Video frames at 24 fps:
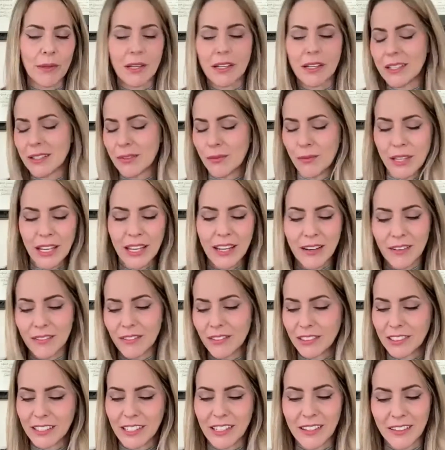because we can't
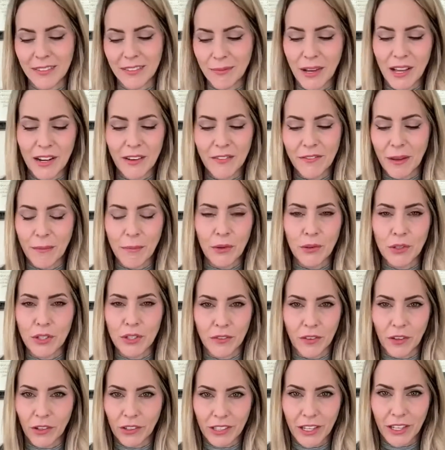really modify most
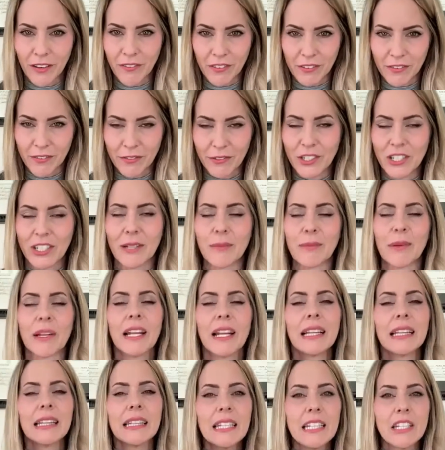of our life, unfortunately, but
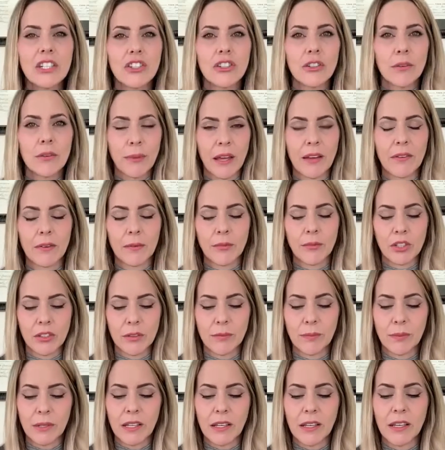at least your bedroom should
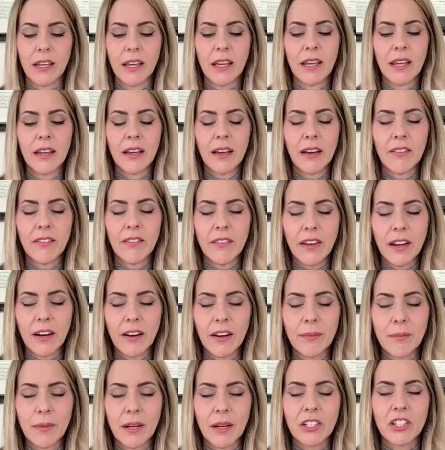be a
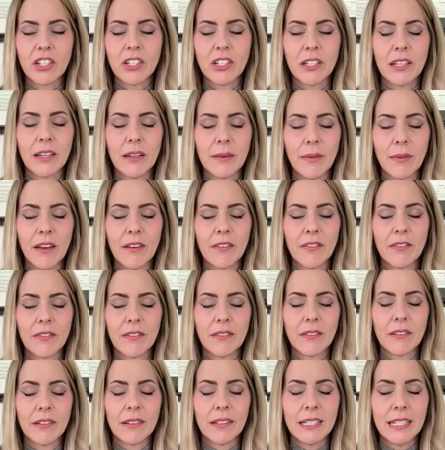very much EMF
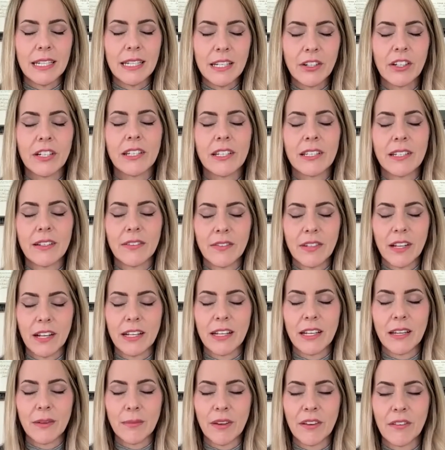decreased, if not
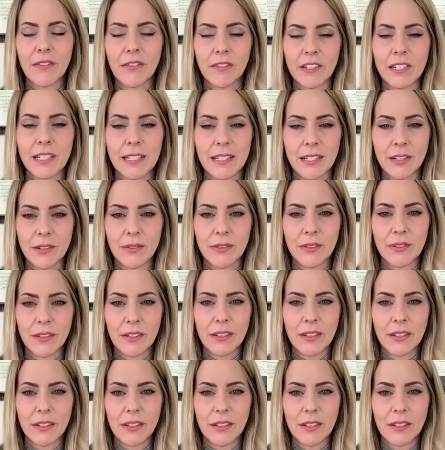EMF free zone.